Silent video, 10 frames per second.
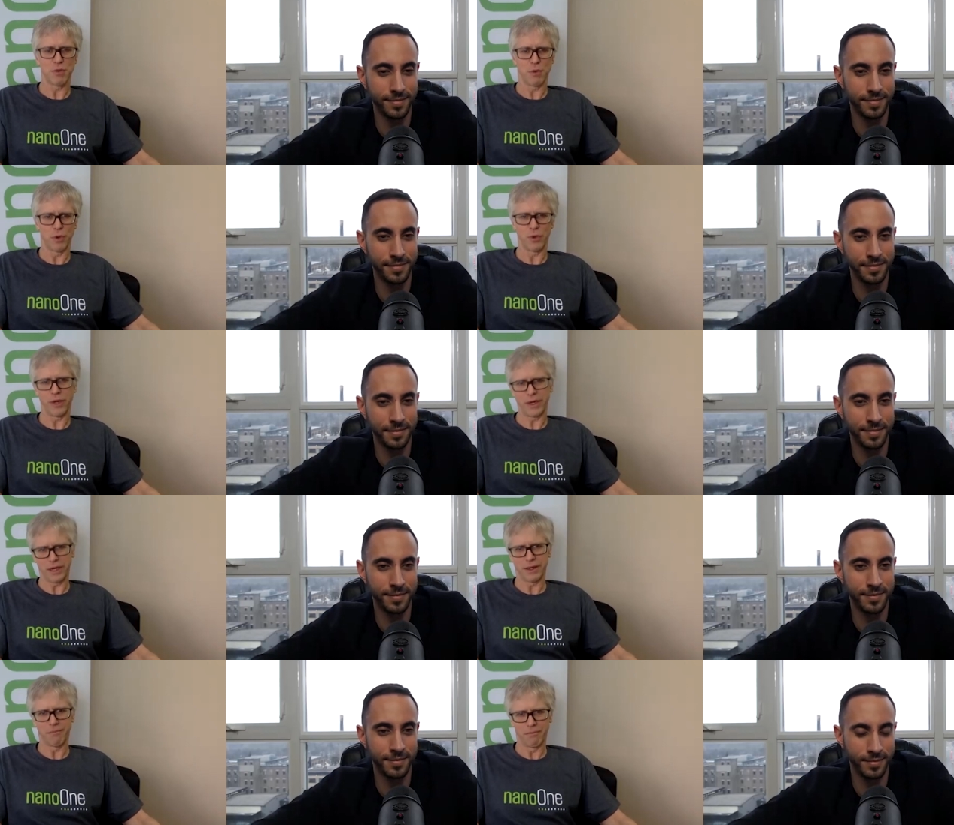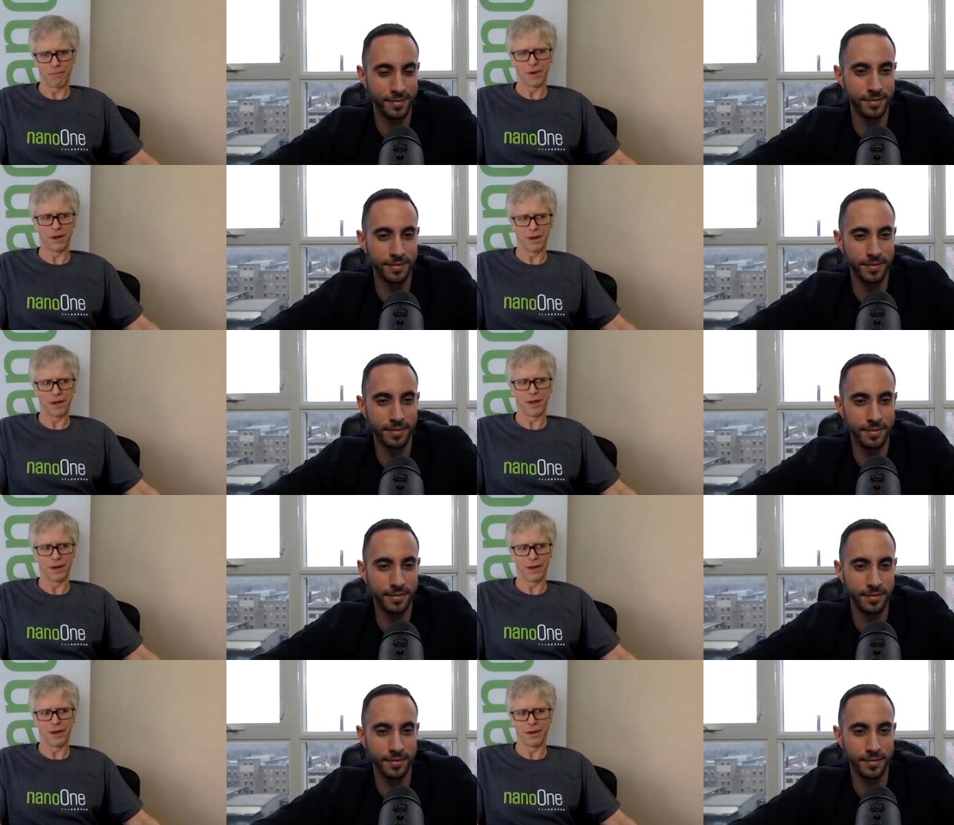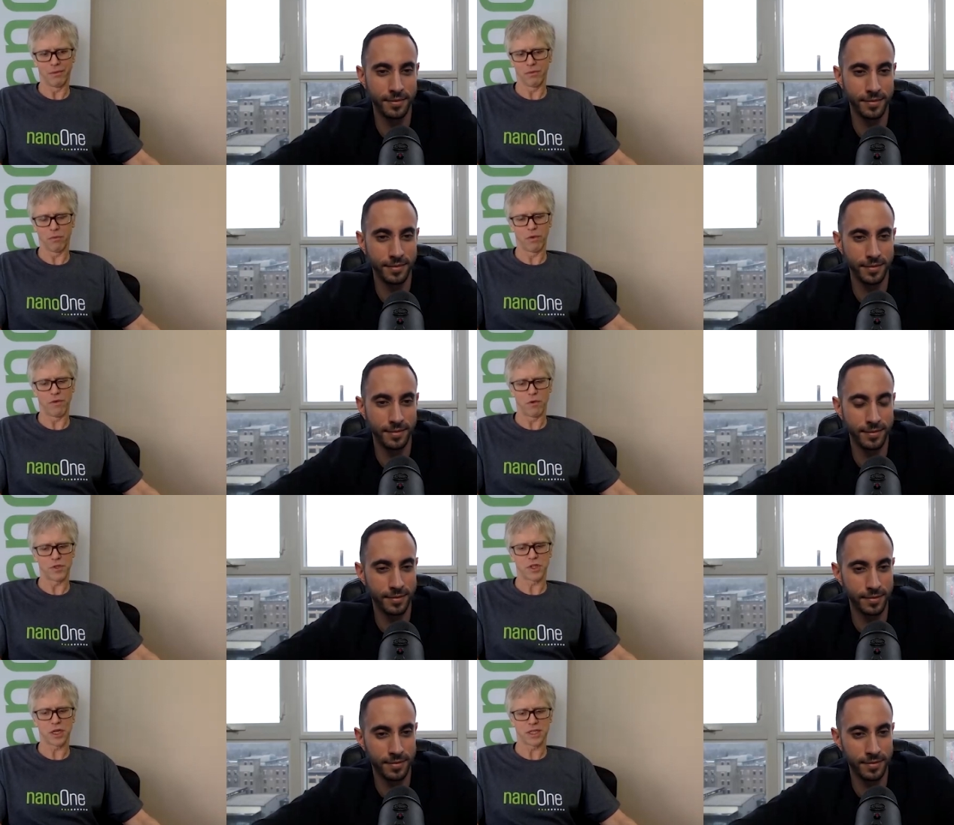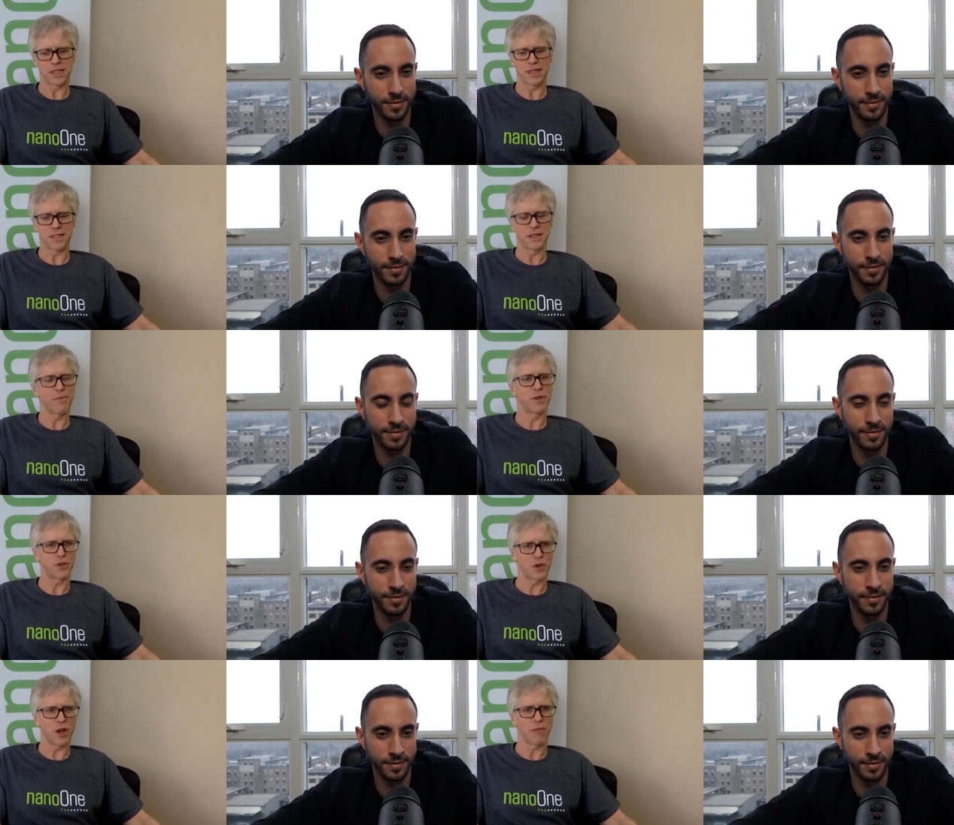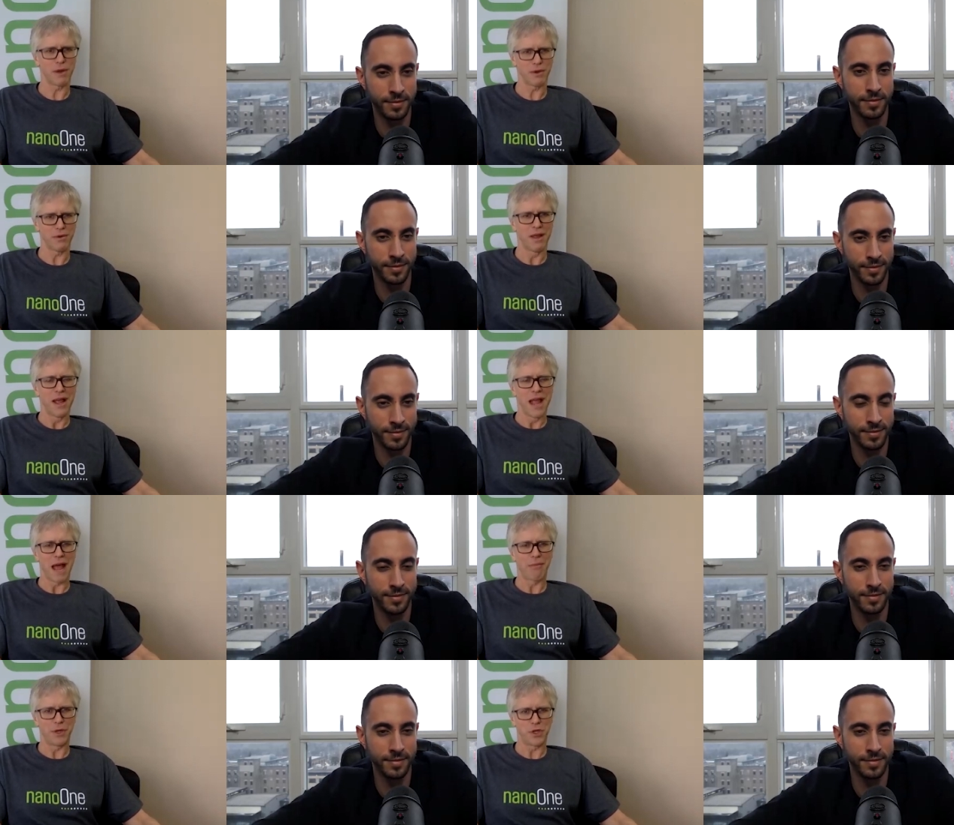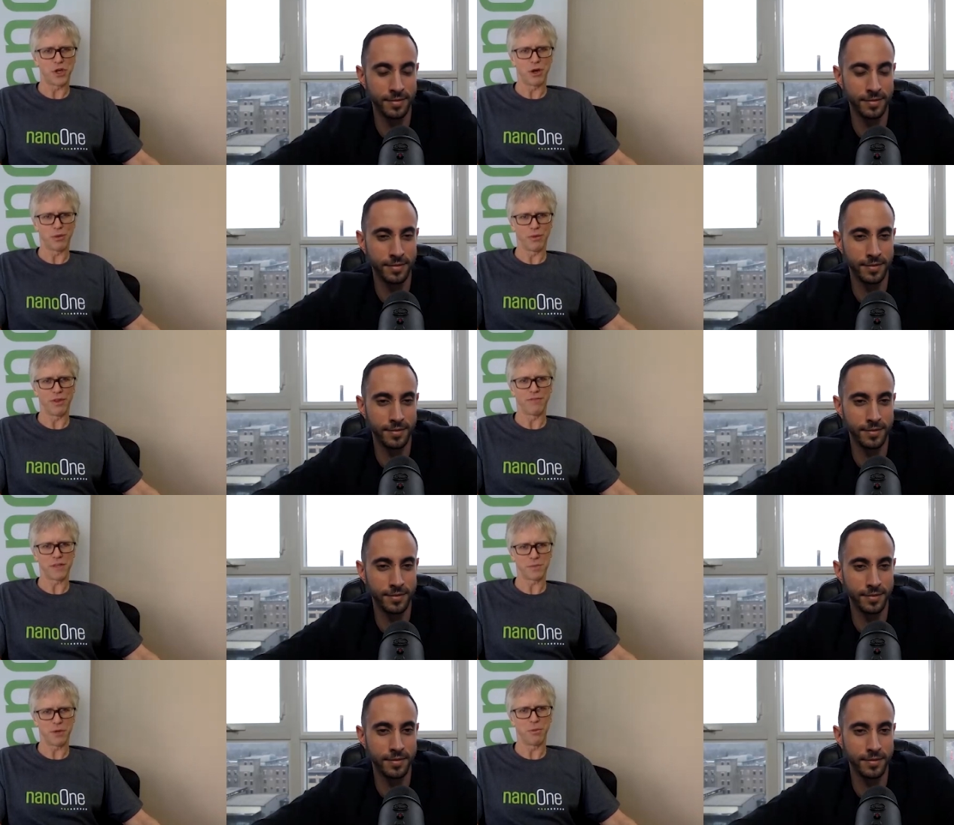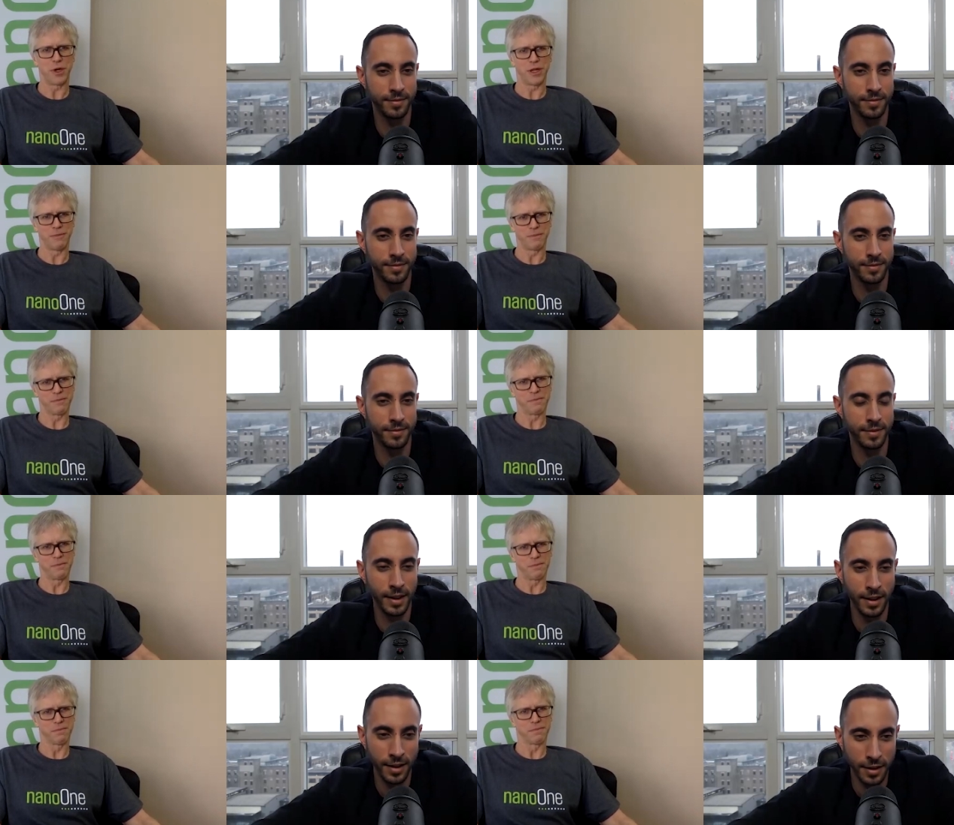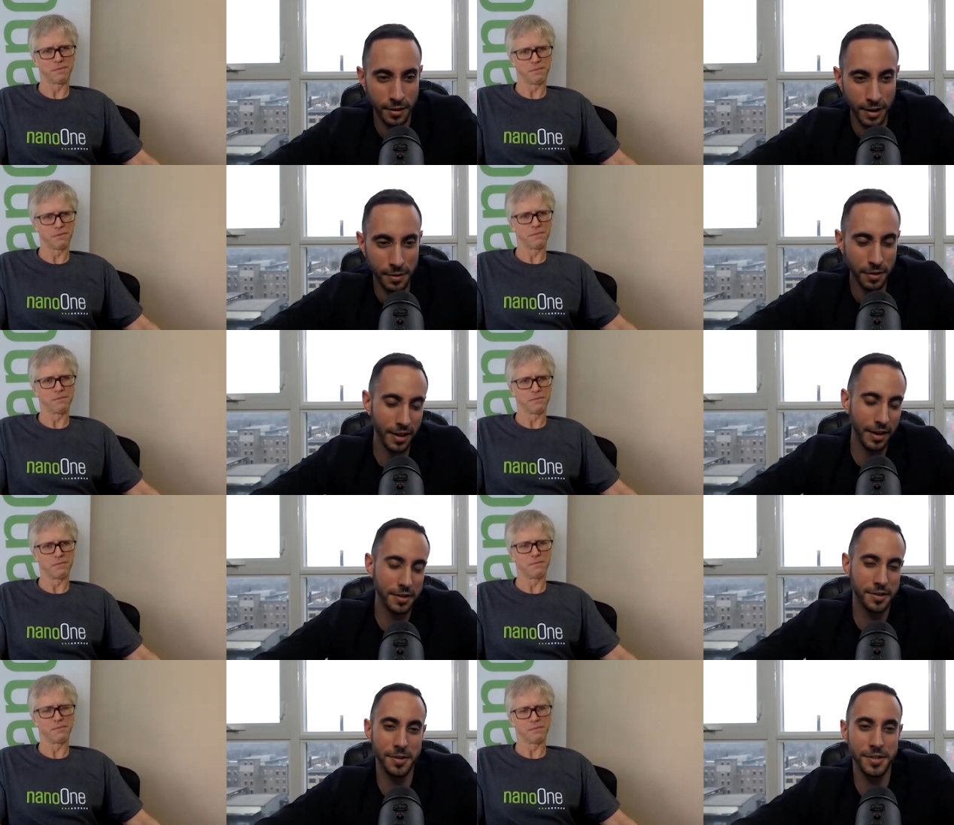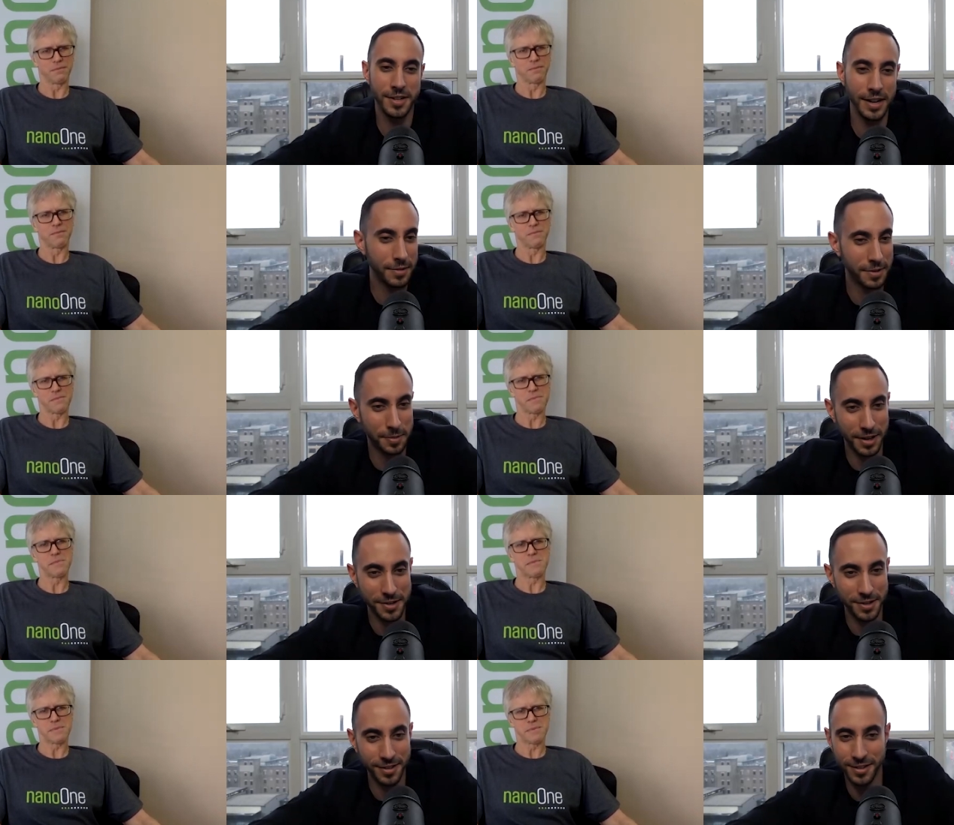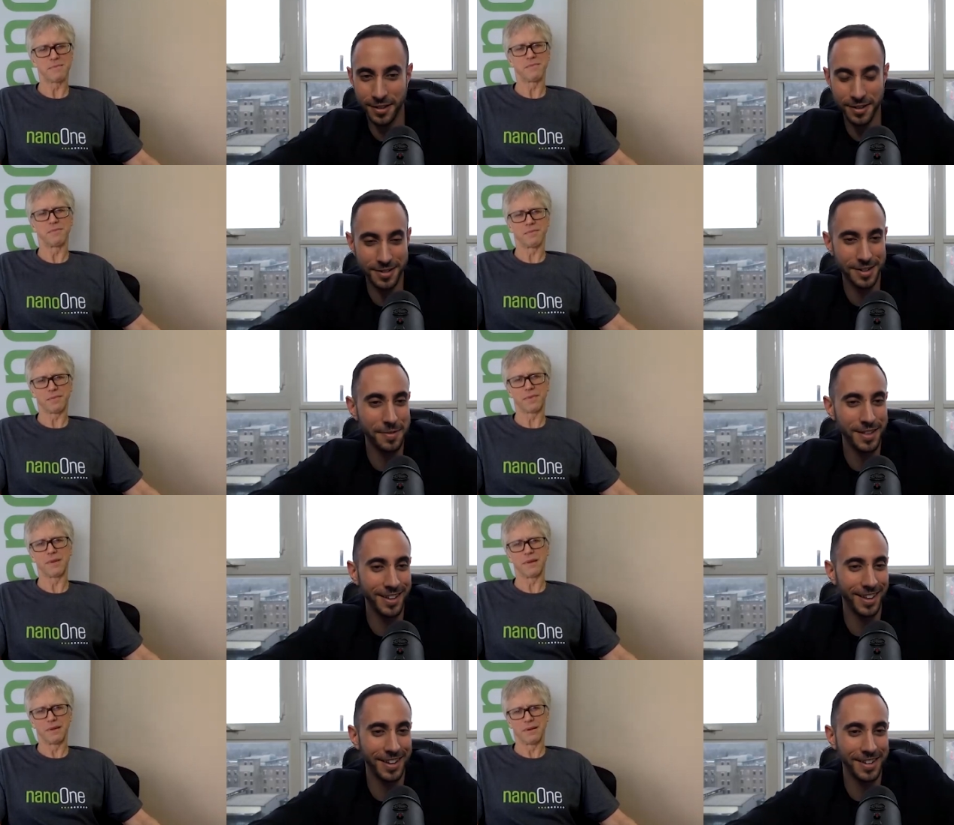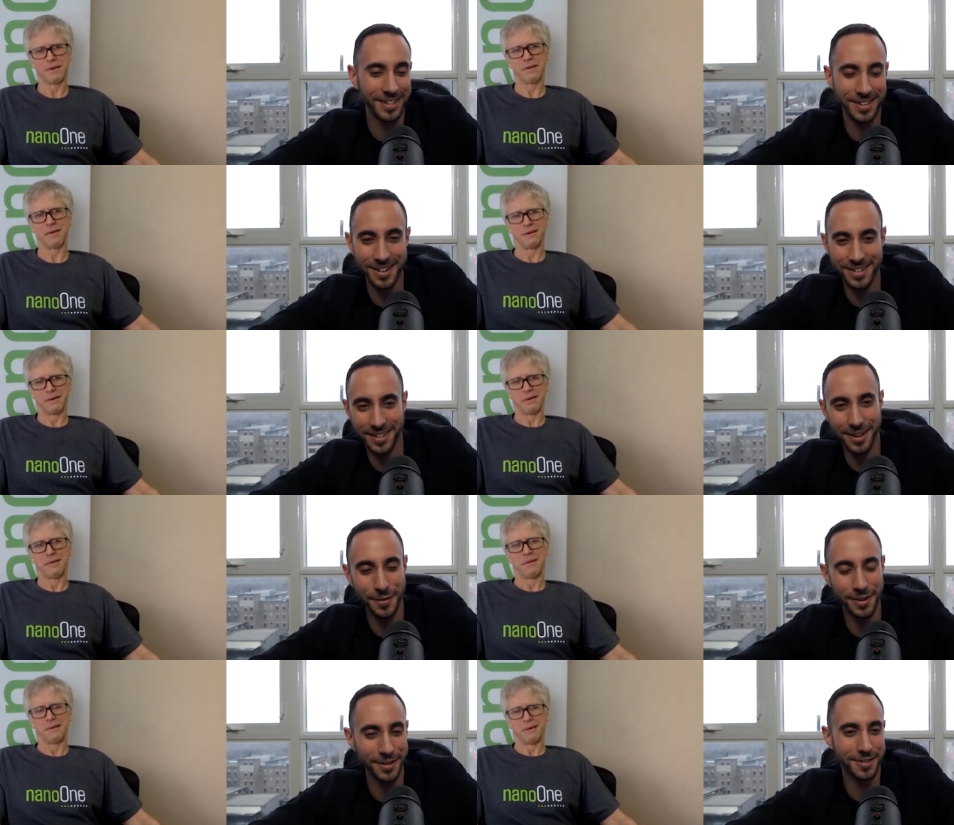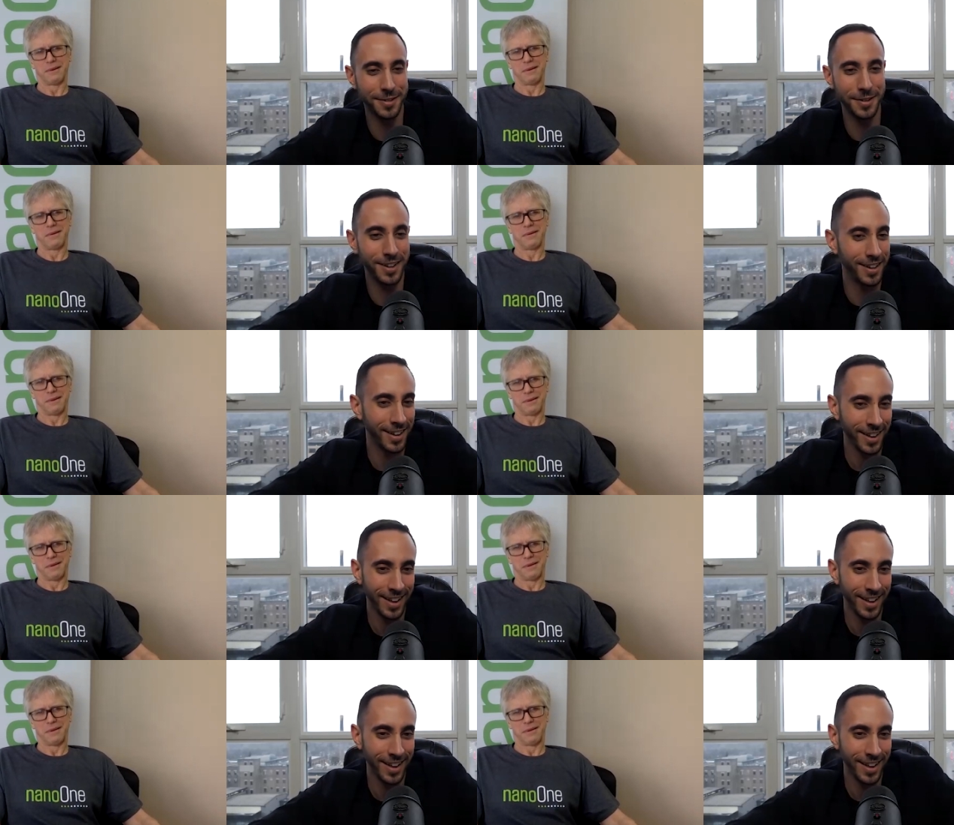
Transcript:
Speaker 1: what we're doing. Um, we've always got something to talk about, and happy to share it with the investment
Speaker 2: community. Great. Well, thank you so much, Dan. It was a pleasure. Learned something and excited to cover your story